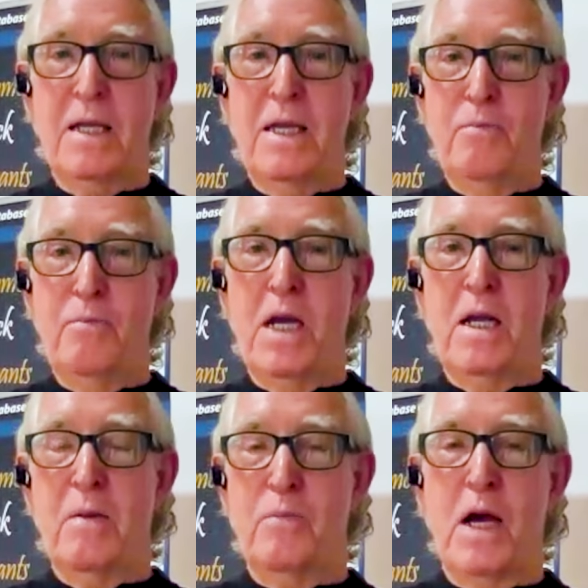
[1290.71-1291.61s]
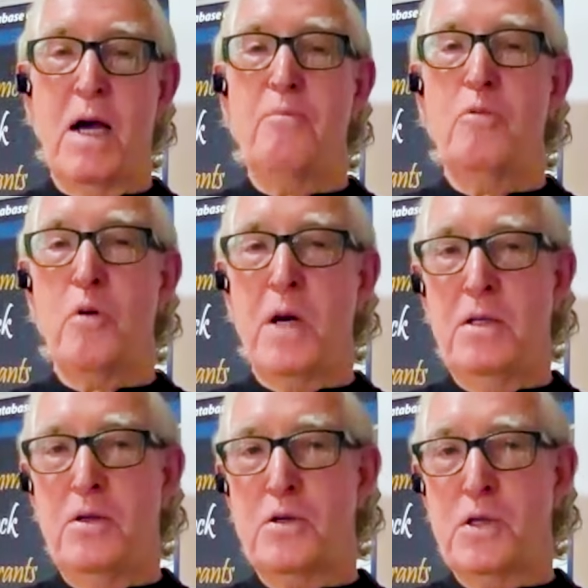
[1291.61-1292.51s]
I keep getting them to
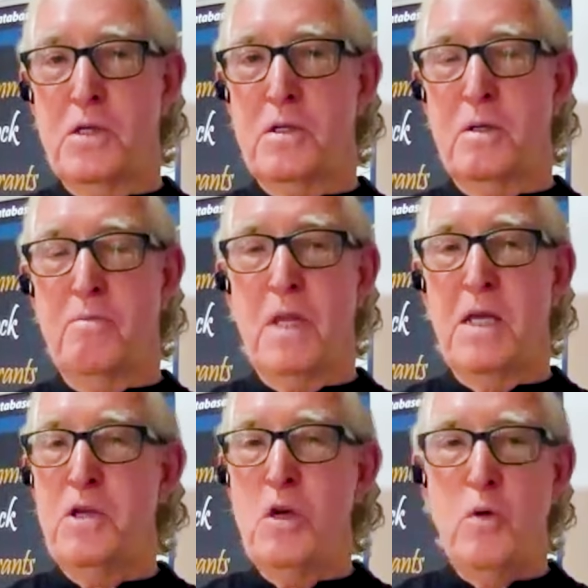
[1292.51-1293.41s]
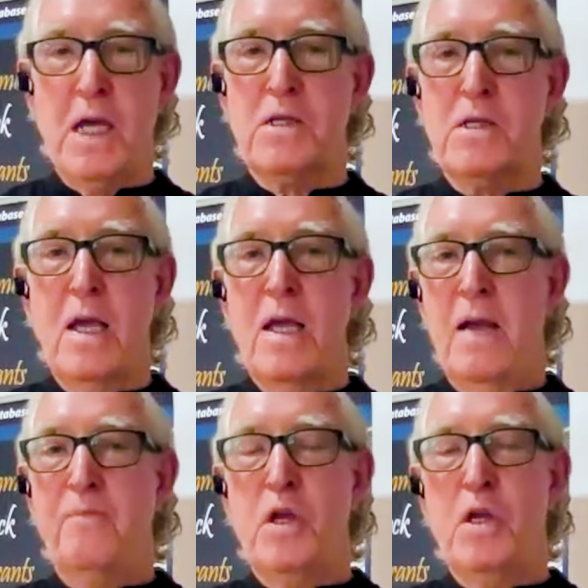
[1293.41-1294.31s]
upgrade their system. The US,
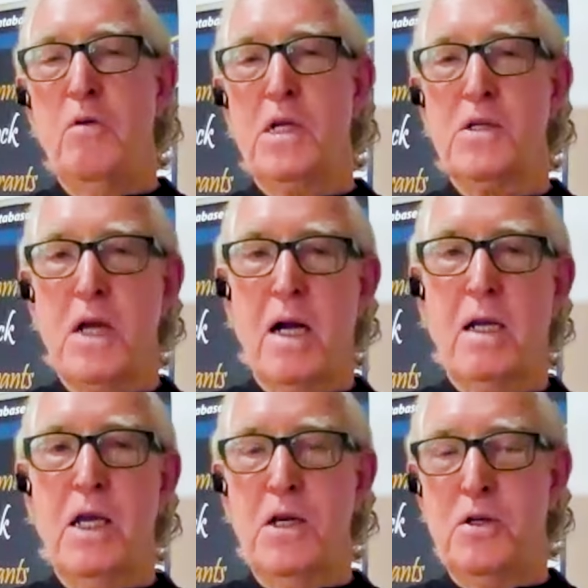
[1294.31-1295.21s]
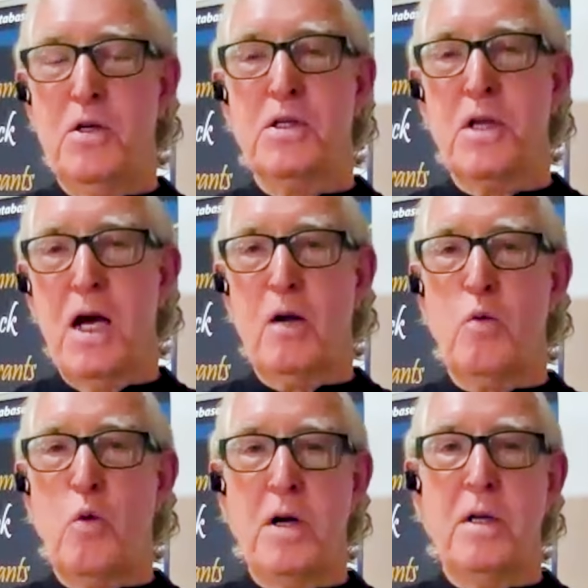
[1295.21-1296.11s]
if the US stock issued a
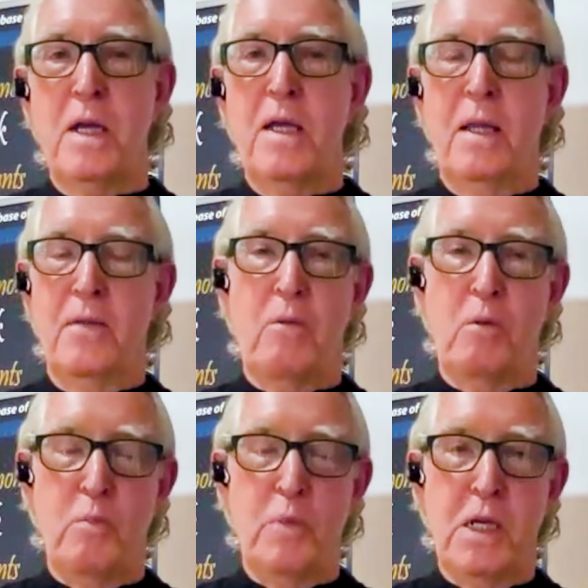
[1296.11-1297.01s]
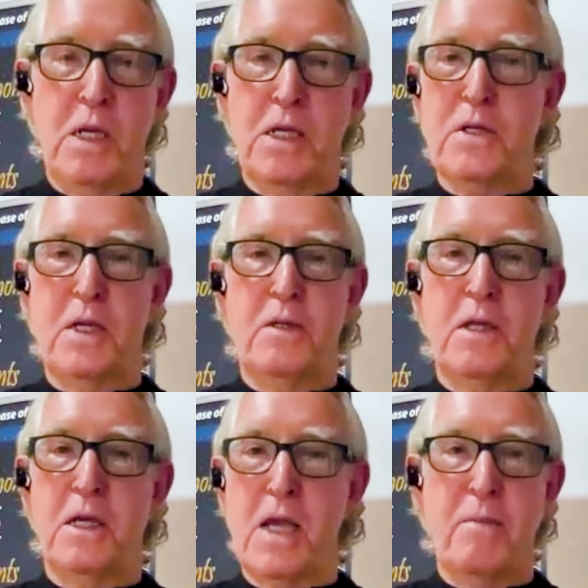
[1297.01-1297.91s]
stock warrant, that will be listed
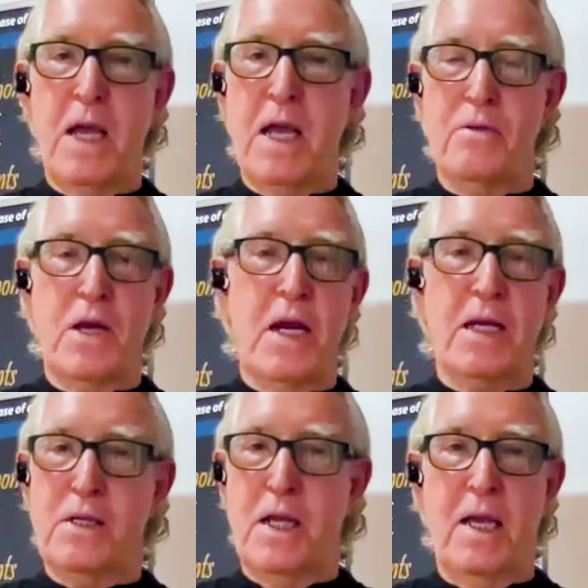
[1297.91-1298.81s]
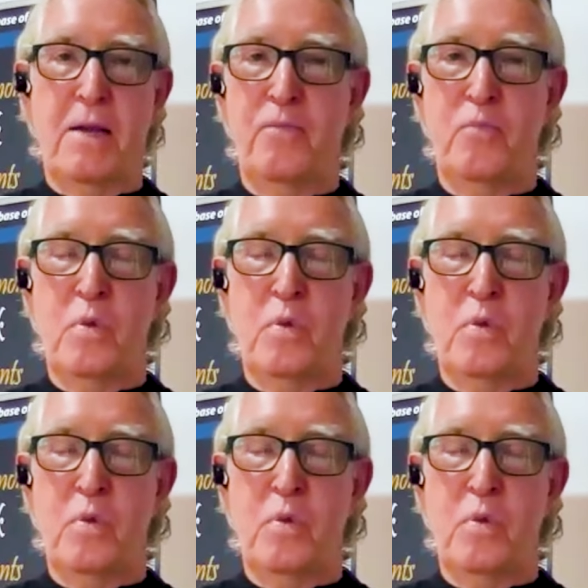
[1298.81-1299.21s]
the same day or the next day,